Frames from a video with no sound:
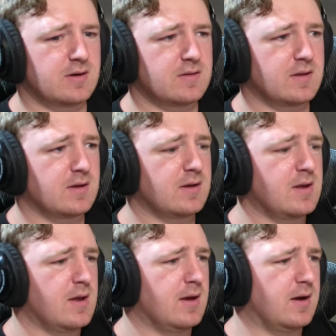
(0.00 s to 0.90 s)
I think.
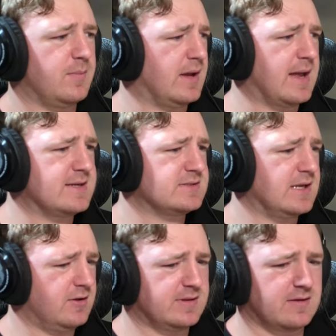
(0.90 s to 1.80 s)
Um, yeah, I just
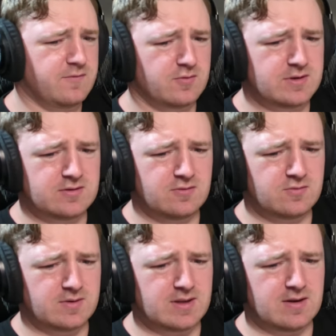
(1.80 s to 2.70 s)
nailed that
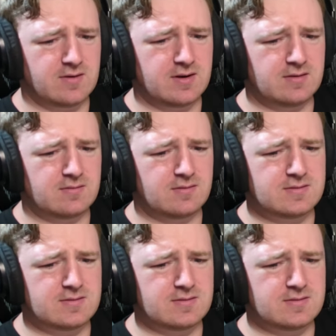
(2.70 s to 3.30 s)
42-28, right?